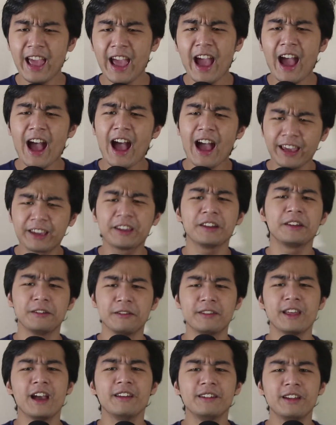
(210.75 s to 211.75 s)
I could
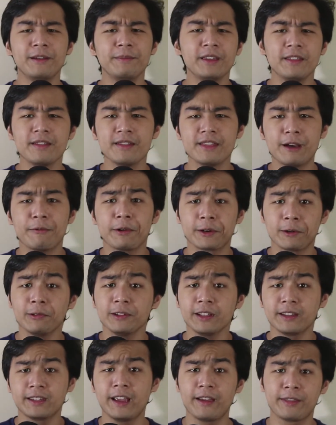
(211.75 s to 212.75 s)
do that. I mean, that would
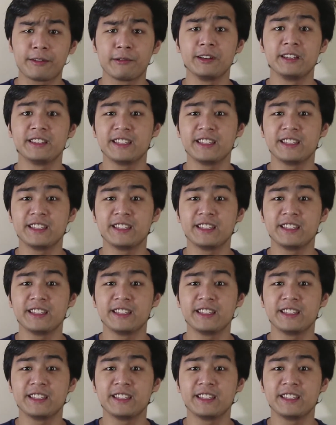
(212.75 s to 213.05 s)
only take 30